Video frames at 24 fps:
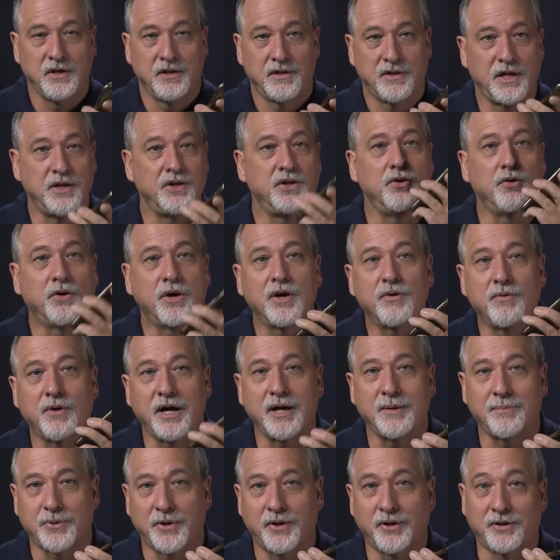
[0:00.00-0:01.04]
then you can
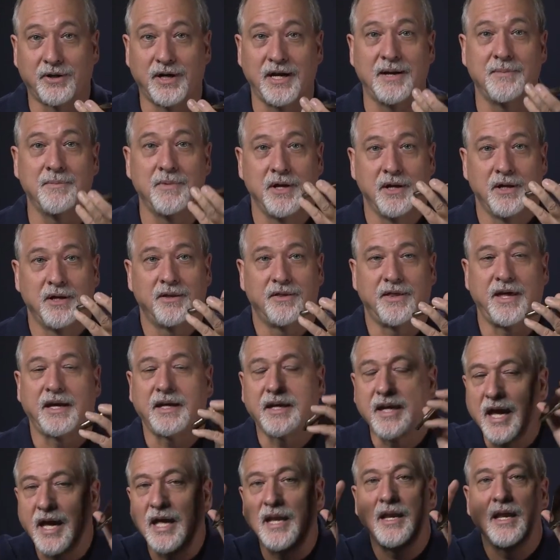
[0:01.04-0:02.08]
write a program that
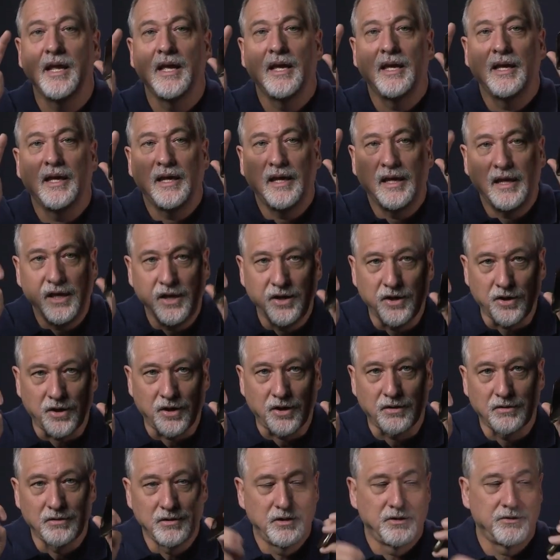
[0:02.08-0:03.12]
can
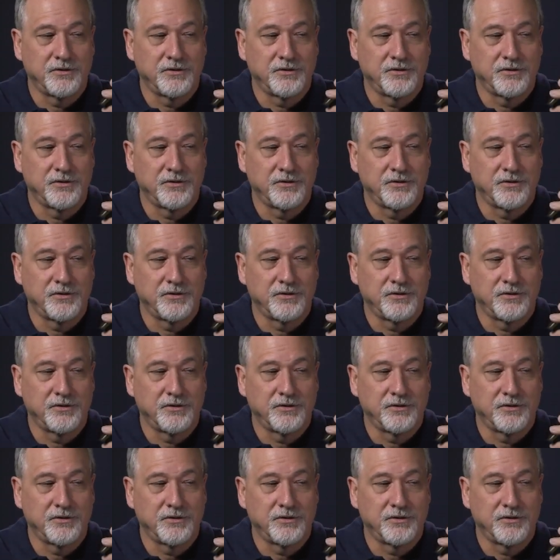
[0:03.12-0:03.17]
hear.